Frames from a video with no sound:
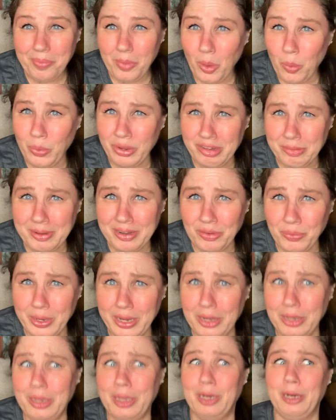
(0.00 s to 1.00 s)
we spent a week
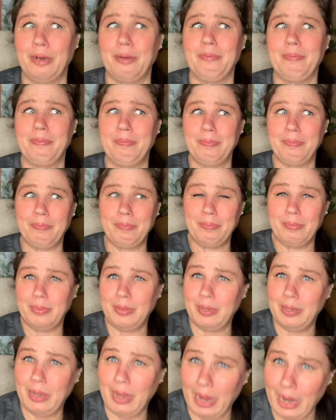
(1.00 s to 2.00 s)
out there,
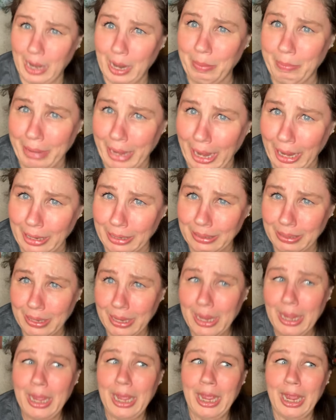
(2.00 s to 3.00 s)
and I'm back.
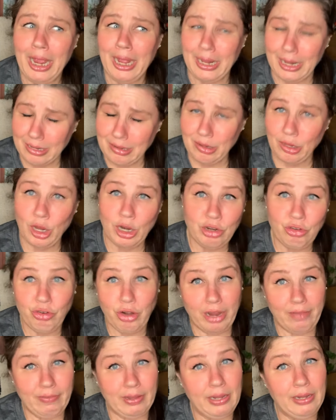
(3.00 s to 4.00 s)
And that's a lot of
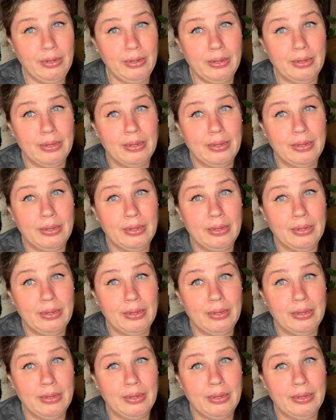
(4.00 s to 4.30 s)
driving.